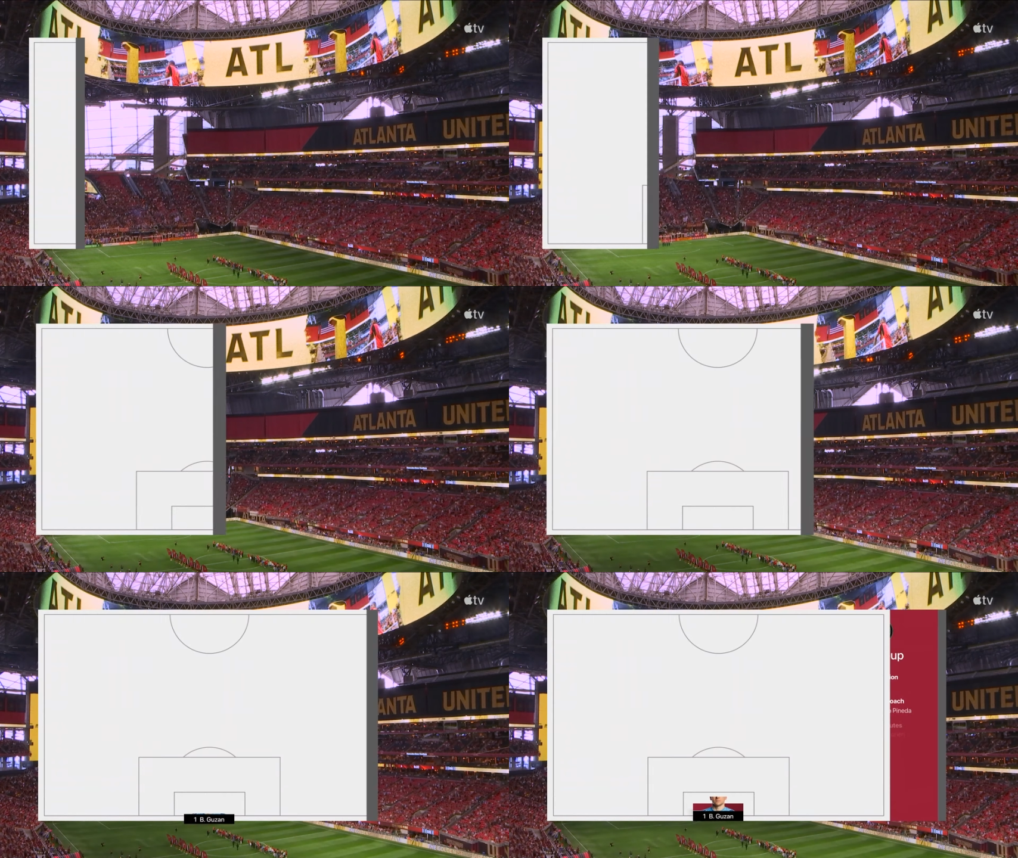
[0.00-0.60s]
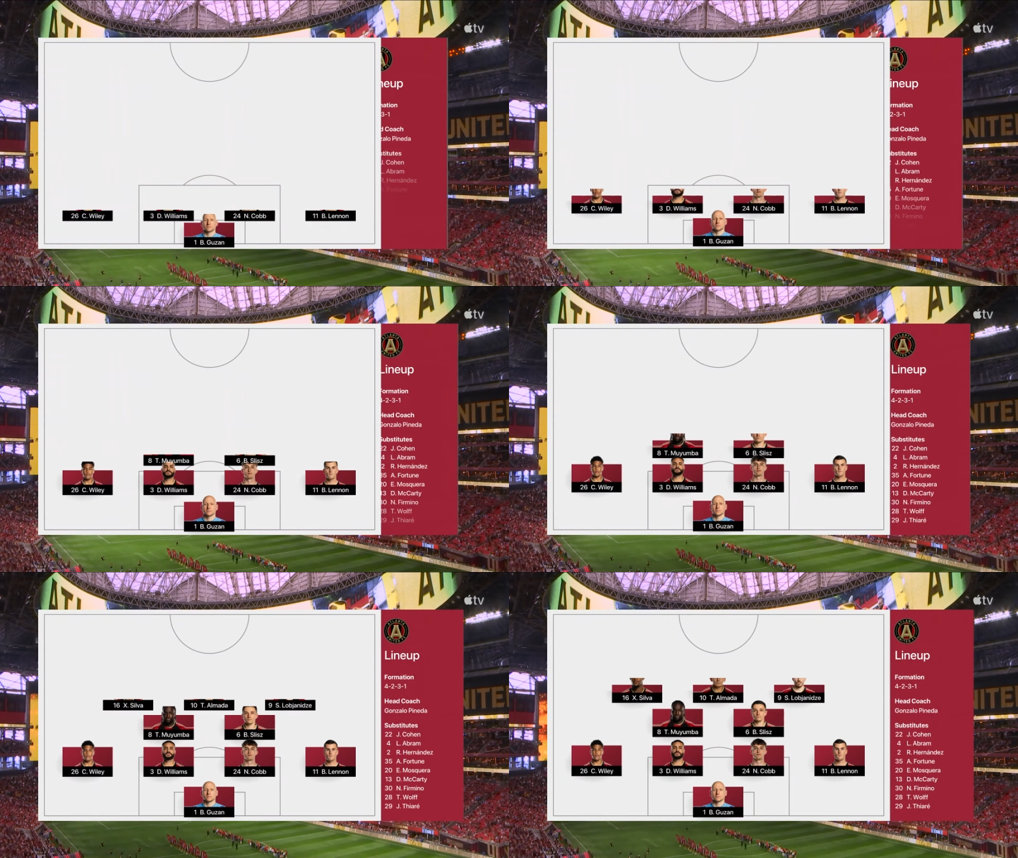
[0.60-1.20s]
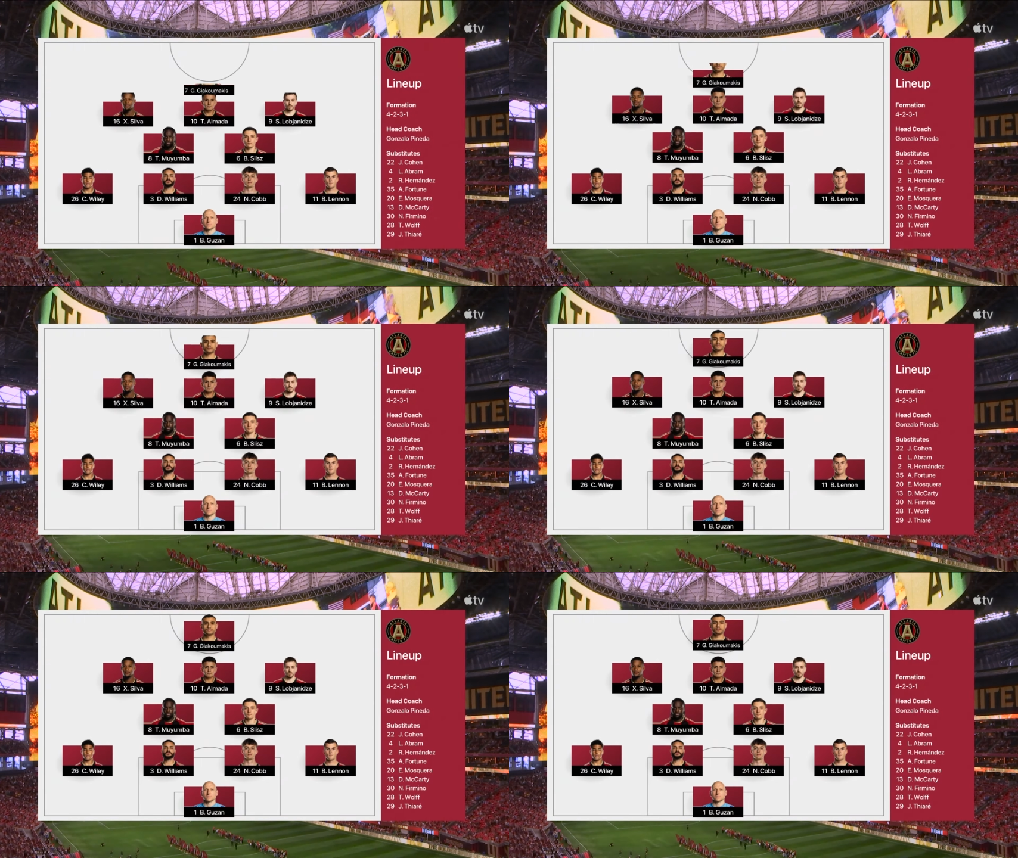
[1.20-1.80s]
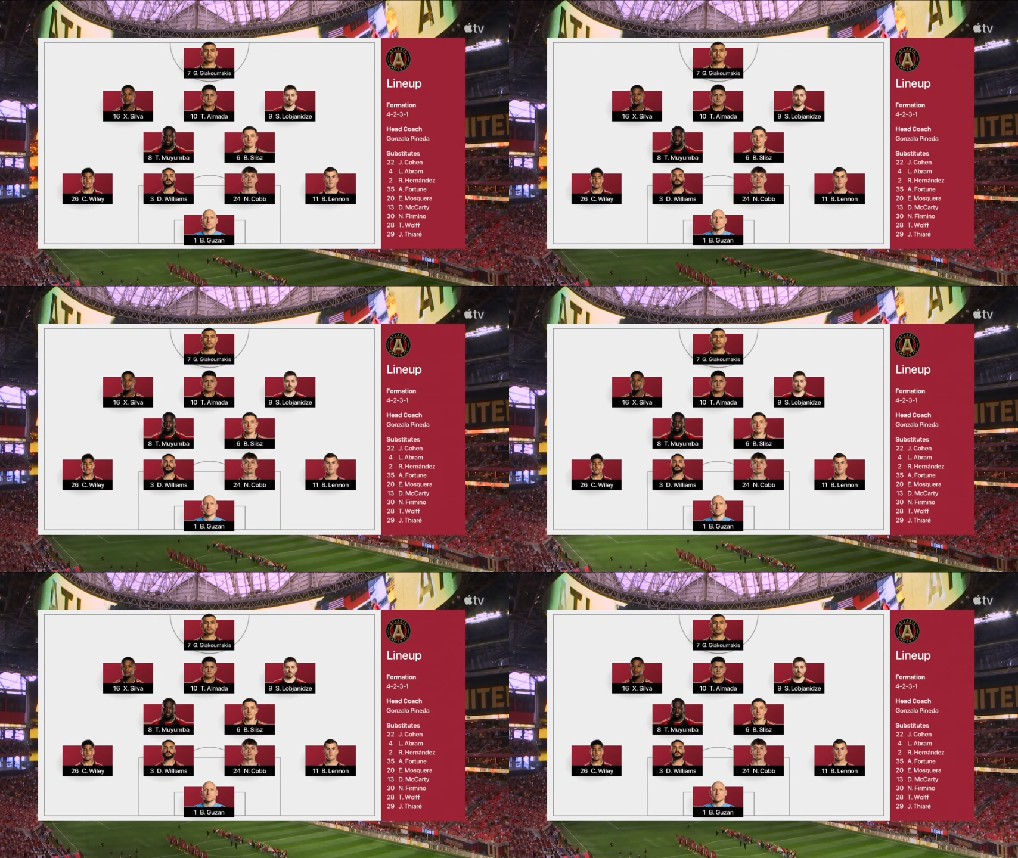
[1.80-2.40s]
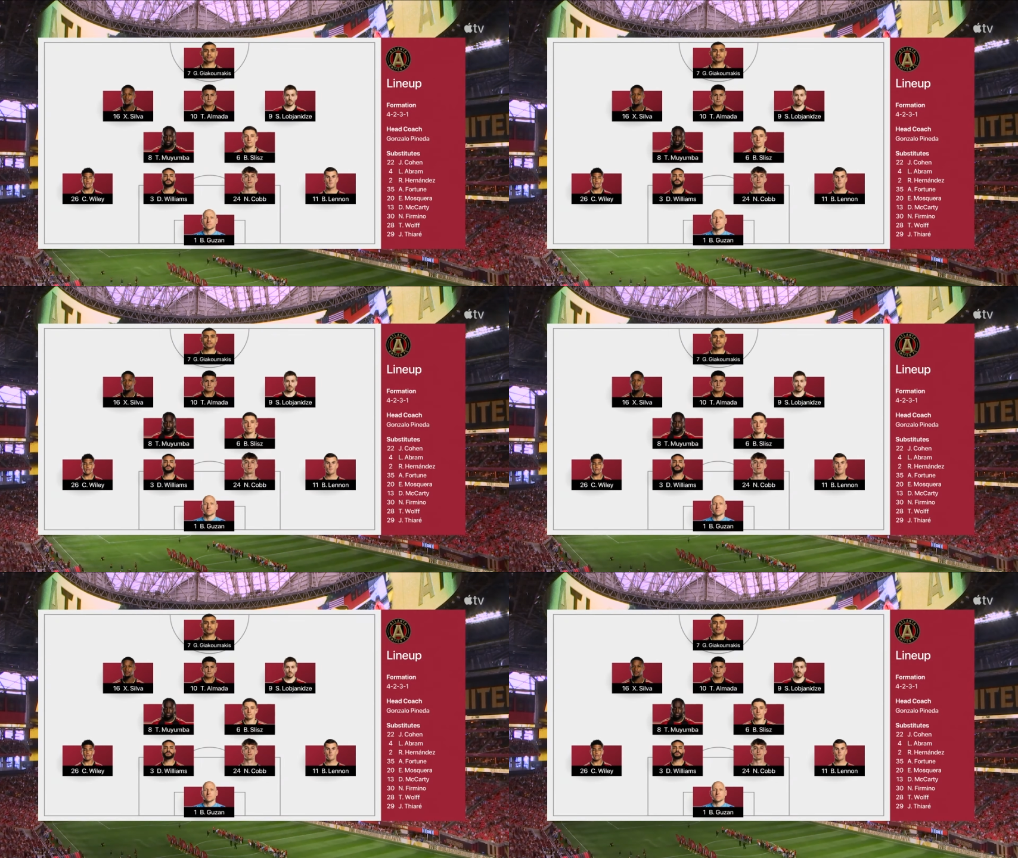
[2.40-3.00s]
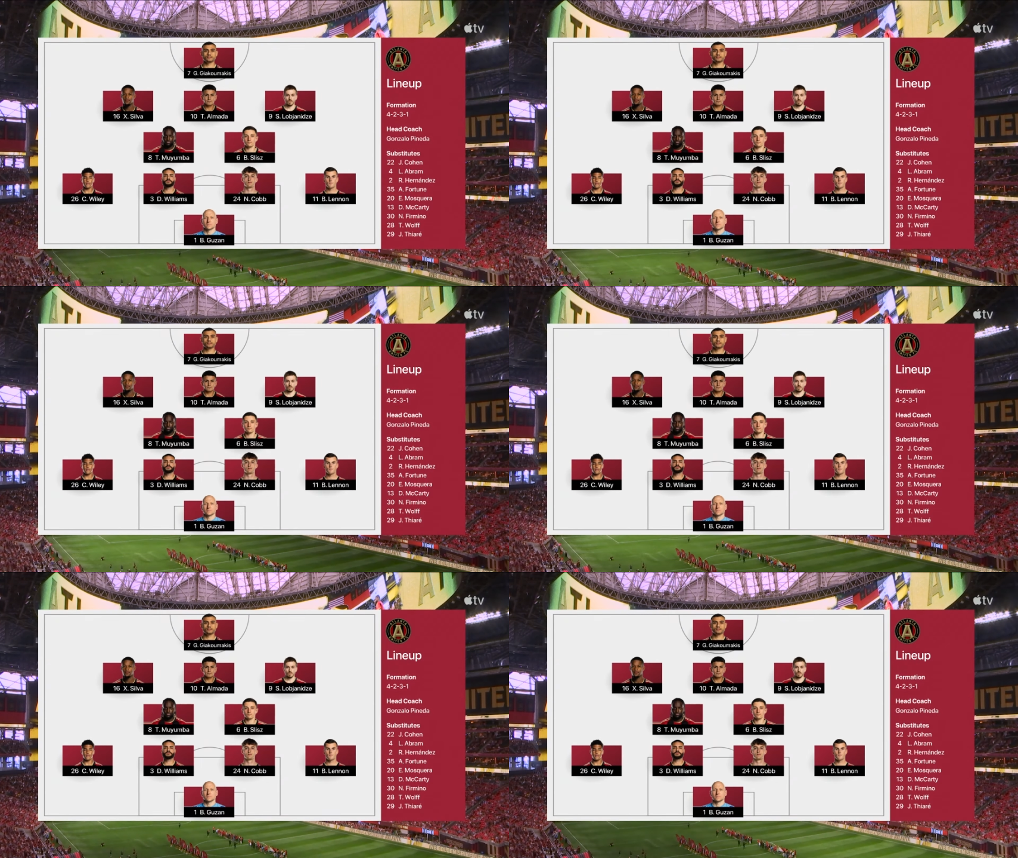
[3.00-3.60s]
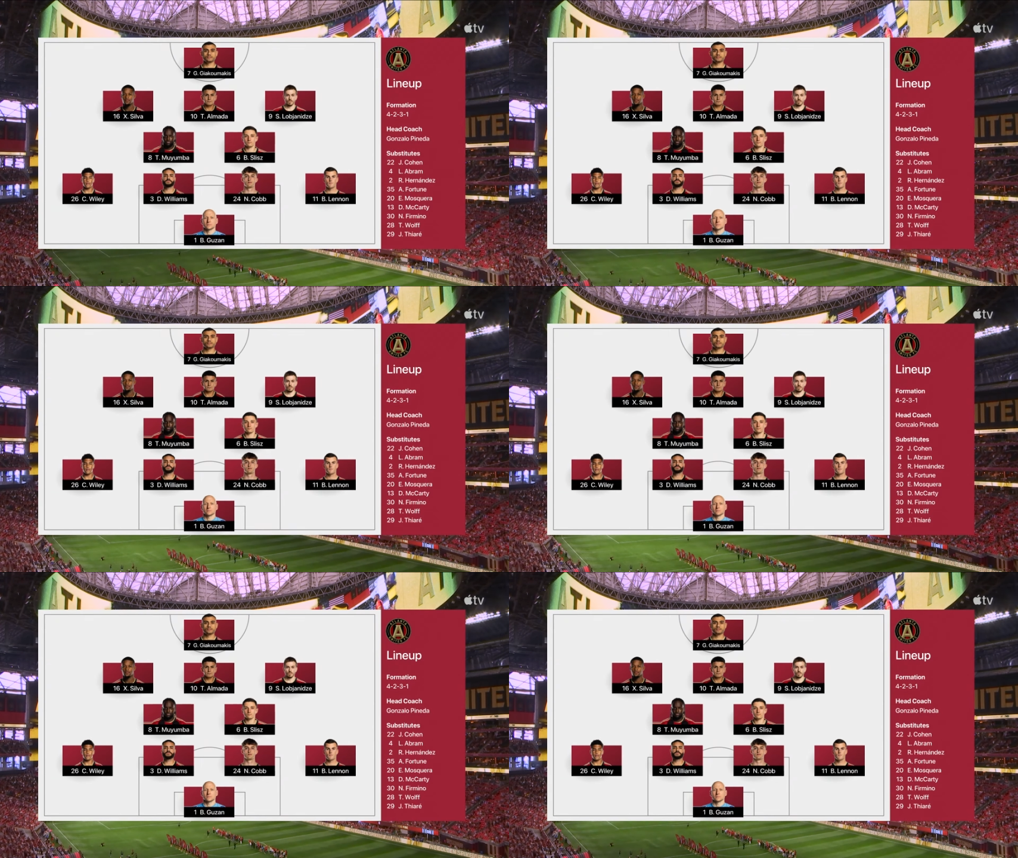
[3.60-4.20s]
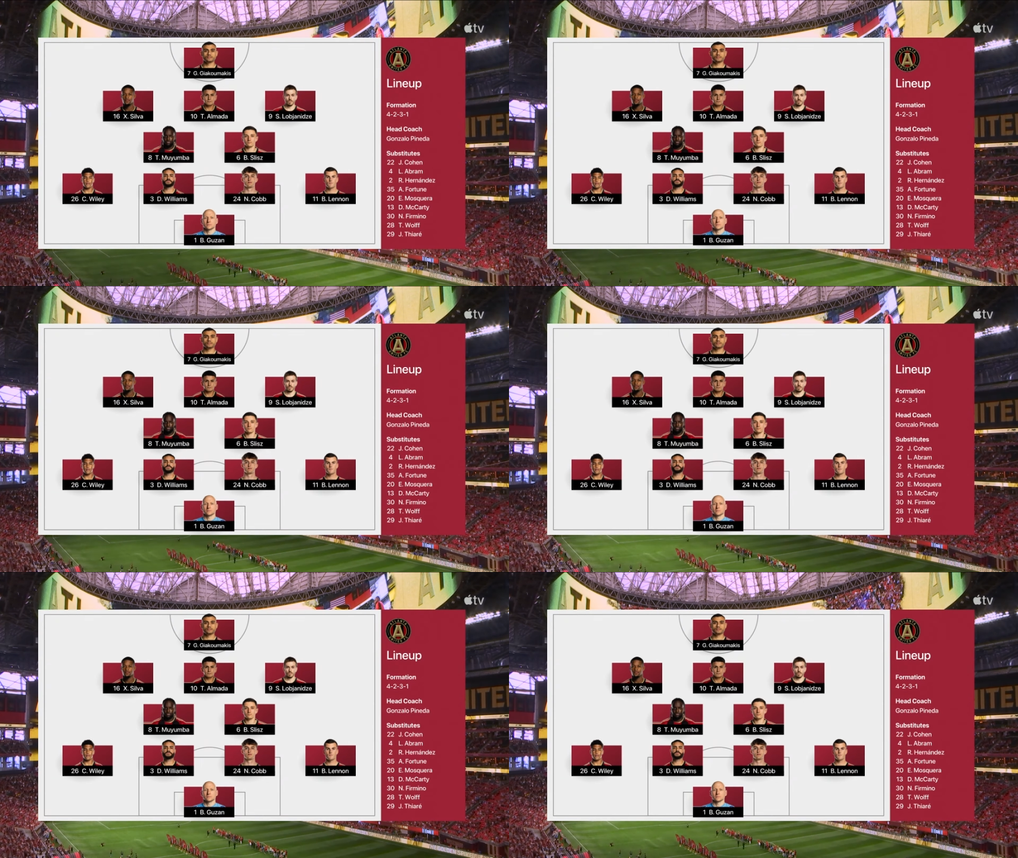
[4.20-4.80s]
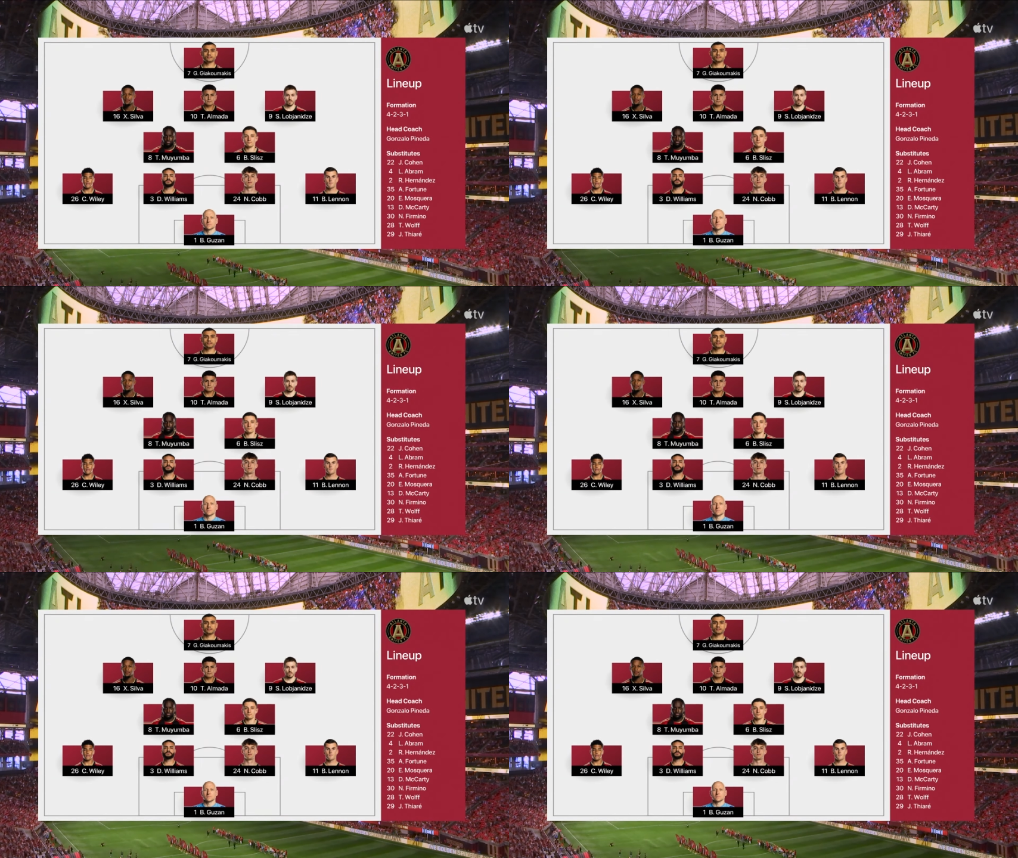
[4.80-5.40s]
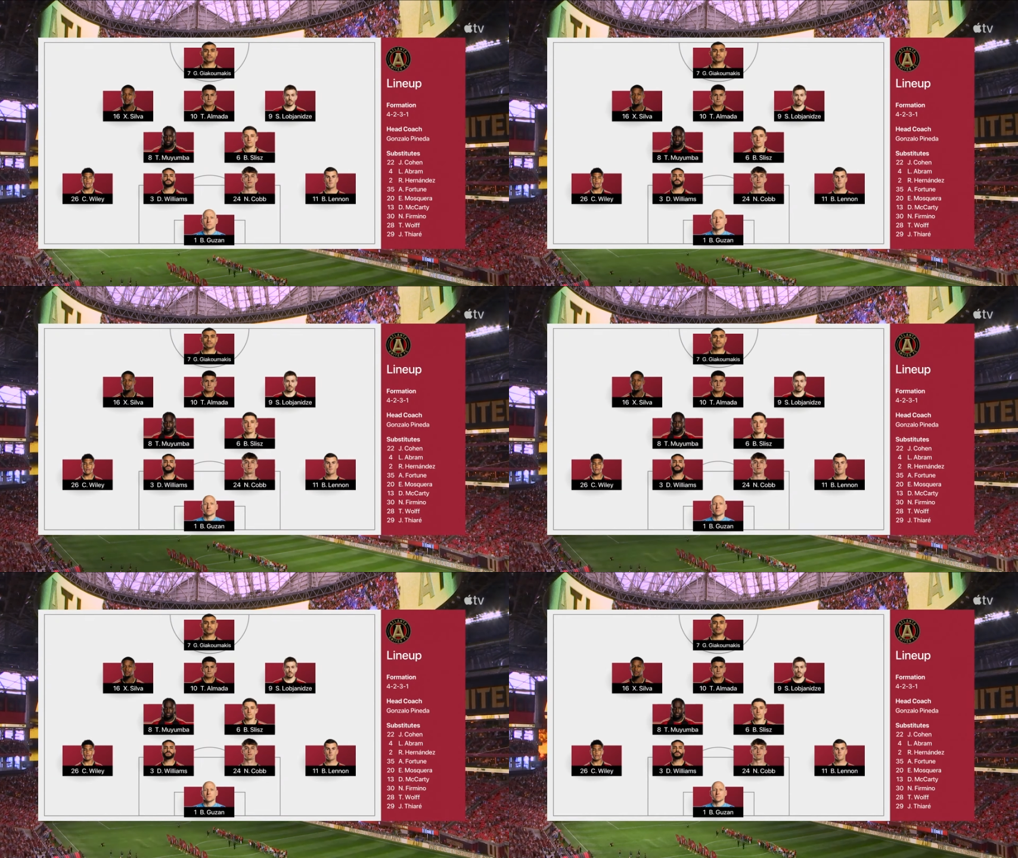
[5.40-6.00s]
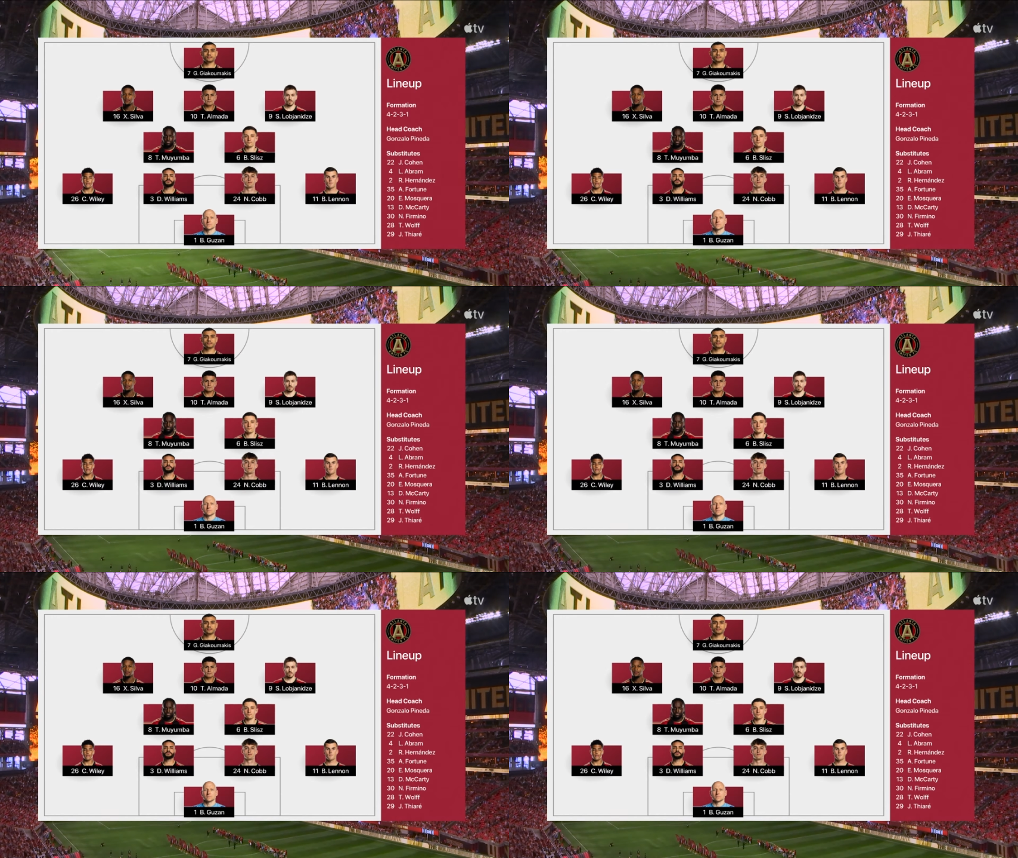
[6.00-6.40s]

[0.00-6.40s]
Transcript: (no speaker visible)